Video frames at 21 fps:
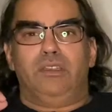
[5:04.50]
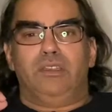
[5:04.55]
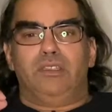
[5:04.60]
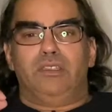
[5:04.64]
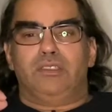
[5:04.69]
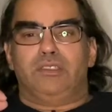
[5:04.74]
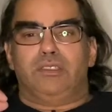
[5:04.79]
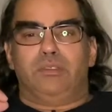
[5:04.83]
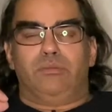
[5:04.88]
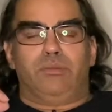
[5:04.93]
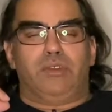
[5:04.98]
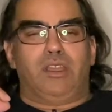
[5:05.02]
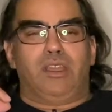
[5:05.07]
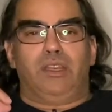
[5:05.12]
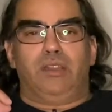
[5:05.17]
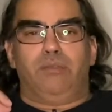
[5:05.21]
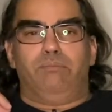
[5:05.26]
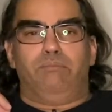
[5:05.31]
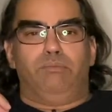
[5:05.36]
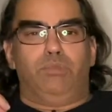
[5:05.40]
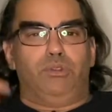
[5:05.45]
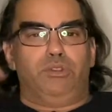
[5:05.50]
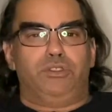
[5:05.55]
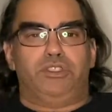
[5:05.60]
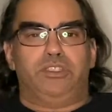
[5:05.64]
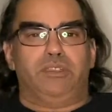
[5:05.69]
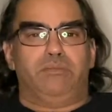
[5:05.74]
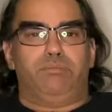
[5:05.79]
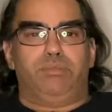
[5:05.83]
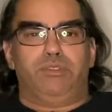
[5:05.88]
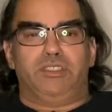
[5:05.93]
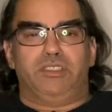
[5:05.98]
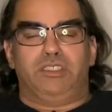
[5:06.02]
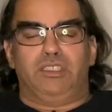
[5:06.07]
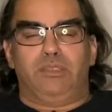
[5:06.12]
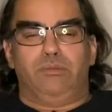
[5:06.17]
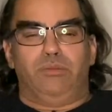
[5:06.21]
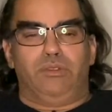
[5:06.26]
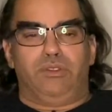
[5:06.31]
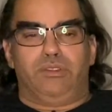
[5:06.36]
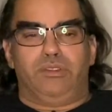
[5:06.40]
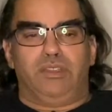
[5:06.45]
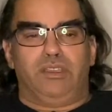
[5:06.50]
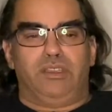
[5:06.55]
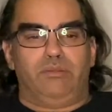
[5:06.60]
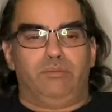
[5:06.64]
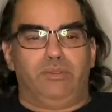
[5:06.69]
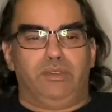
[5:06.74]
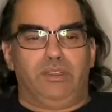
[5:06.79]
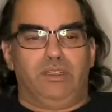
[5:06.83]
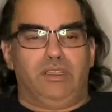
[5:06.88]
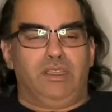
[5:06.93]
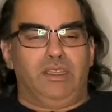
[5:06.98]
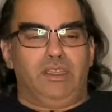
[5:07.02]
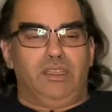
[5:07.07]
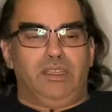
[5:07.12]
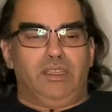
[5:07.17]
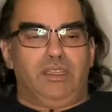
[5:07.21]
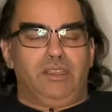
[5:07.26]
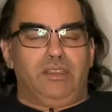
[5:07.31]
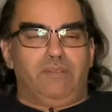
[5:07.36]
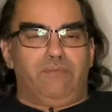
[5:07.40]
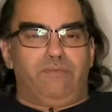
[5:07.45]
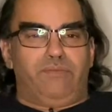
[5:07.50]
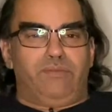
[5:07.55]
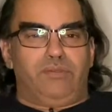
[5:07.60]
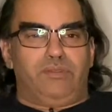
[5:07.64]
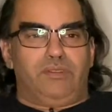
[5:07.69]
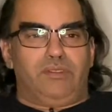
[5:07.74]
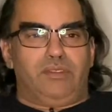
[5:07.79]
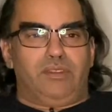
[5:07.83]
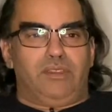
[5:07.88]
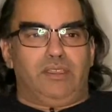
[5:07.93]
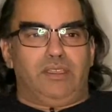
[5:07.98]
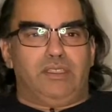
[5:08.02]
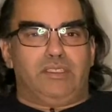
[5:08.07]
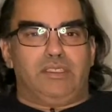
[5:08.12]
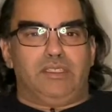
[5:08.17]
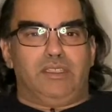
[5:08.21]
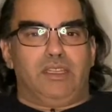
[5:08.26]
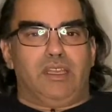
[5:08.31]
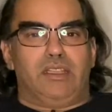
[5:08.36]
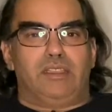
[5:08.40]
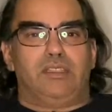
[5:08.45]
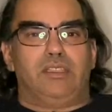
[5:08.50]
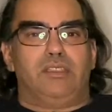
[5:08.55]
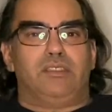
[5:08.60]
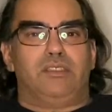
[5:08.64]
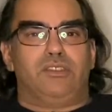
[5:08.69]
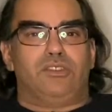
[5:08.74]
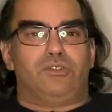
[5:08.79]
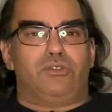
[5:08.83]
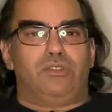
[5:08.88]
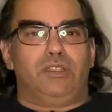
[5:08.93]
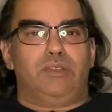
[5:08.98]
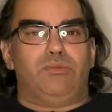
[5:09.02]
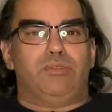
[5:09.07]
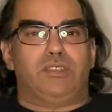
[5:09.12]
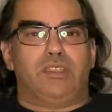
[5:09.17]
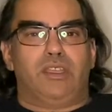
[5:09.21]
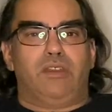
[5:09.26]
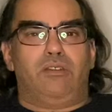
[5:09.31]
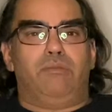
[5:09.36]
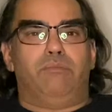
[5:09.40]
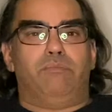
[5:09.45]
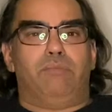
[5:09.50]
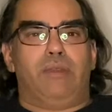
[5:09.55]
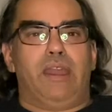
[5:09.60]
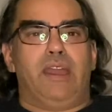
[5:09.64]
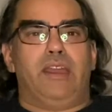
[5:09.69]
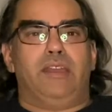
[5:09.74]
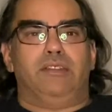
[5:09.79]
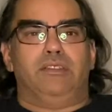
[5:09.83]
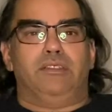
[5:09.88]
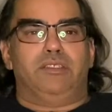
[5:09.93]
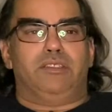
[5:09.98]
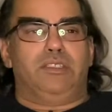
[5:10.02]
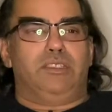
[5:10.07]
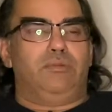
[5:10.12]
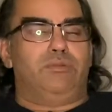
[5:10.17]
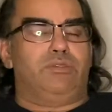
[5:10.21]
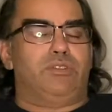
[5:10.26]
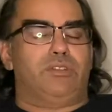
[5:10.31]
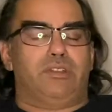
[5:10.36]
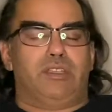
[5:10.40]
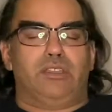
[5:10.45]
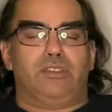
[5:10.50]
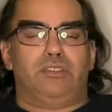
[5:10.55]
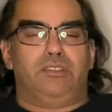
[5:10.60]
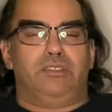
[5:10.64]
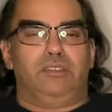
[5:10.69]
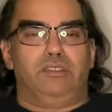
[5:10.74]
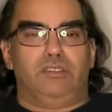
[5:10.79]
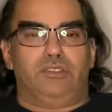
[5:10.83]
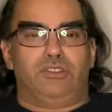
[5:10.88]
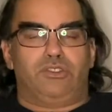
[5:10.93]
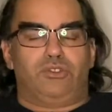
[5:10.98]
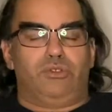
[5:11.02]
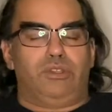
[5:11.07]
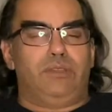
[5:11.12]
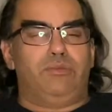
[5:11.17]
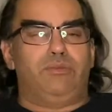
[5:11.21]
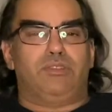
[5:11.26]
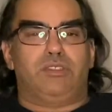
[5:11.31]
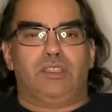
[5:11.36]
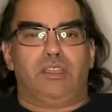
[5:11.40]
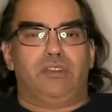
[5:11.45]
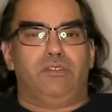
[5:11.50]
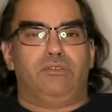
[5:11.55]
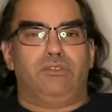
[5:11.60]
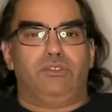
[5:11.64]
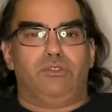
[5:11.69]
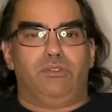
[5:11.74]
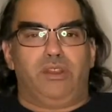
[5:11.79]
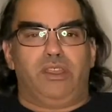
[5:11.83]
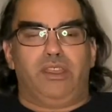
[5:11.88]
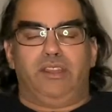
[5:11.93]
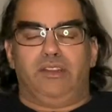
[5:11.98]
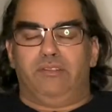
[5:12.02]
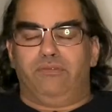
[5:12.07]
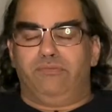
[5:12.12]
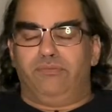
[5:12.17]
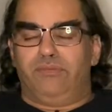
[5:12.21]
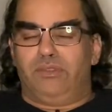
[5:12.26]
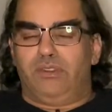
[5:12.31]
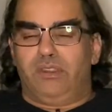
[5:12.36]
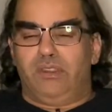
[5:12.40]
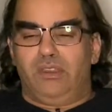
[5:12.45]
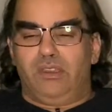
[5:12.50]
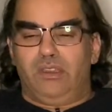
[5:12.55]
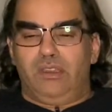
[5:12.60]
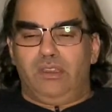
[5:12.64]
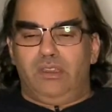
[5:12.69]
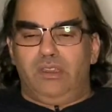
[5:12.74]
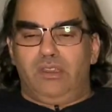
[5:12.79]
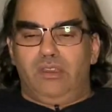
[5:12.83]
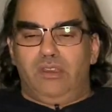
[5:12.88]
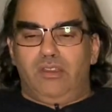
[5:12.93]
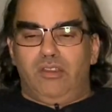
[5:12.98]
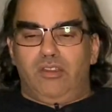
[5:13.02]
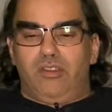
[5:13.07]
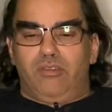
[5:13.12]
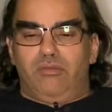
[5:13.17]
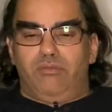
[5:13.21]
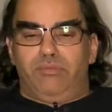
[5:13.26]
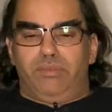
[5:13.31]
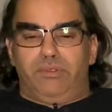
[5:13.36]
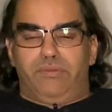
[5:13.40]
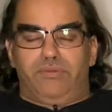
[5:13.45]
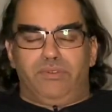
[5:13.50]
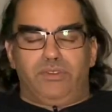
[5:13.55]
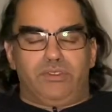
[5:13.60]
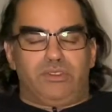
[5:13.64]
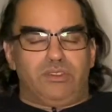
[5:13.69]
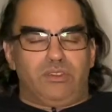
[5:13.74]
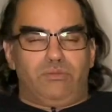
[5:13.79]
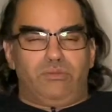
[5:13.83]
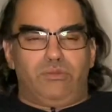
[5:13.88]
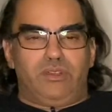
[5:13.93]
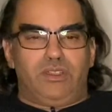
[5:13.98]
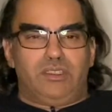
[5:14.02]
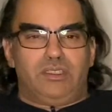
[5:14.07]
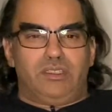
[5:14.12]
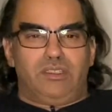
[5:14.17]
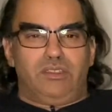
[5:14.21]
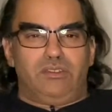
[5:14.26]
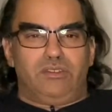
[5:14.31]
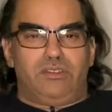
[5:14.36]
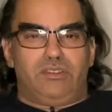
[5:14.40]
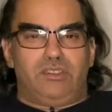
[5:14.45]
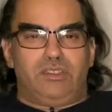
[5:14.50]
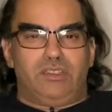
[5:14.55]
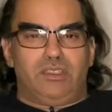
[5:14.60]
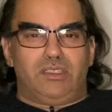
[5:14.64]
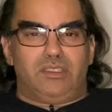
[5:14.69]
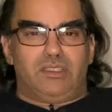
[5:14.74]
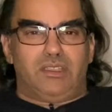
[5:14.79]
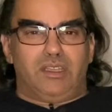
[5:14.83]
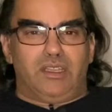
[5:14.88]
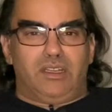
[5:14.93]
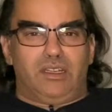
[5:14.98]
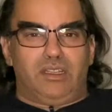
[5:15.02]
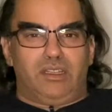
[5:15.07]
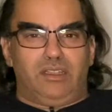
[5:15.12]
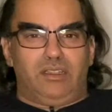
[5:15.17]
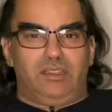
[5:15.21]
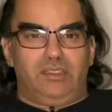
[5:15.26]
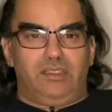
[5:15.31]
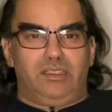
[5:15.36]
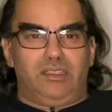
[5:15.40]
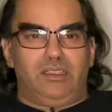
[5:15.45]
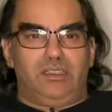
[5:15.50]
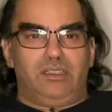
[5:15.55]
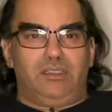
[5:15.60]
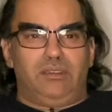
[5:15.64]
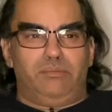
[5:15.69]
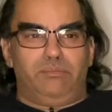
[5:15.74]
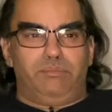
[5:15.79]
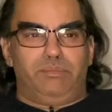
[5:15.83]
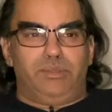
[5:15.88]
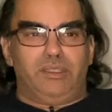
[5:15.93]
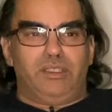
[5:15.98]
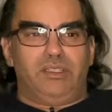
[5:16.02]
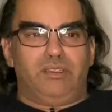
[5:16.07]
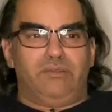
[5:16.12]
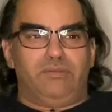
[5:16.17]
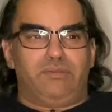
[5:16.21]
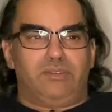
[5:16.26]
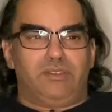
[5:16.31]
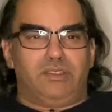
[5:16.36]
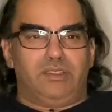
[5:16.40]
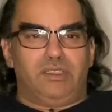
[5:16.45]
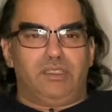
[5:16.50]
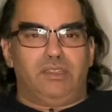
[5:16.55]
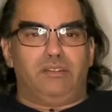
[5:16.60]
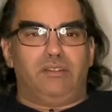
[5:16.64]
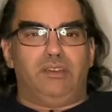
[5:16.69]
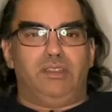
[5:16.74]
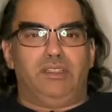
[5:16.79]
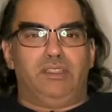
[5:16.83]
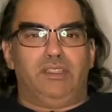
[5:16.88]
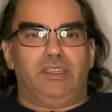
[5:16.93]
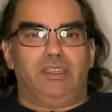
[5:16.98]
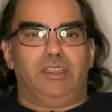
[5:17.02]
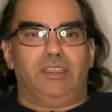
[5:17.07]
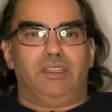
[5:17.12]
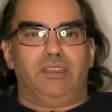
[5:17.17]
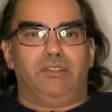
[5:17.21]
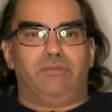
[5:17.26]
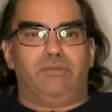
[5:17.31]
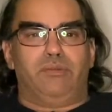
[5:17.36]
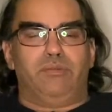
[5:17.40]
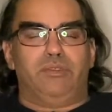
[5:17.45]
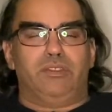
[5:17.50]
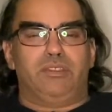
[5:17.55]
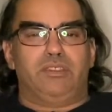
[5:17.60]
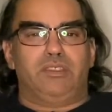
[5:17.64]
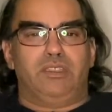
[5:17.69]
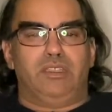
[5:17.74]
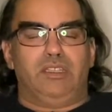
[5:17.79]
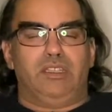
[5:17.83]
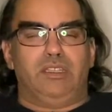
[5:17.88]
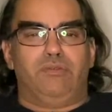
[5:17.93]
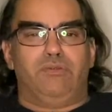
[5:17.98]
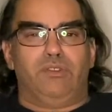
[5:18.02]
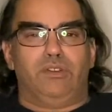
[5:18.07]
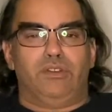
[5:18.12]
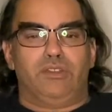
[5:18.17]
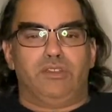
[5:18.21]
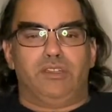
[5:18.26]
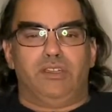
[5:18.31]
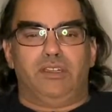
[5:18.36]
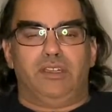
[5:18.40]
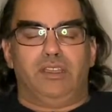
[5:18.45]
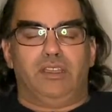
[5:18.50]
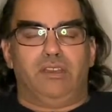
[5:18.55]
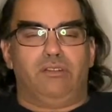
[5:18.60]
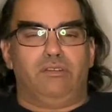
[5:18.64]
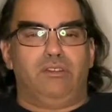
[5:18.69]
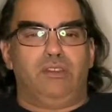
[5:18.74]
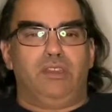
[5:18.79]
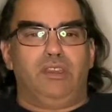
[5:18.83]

some kind of bullshit placebo thing, but it's not that the streams sound bad. The streams sound great. But for some reason, there's just that little bit of clarity that I get from the CD version. Now,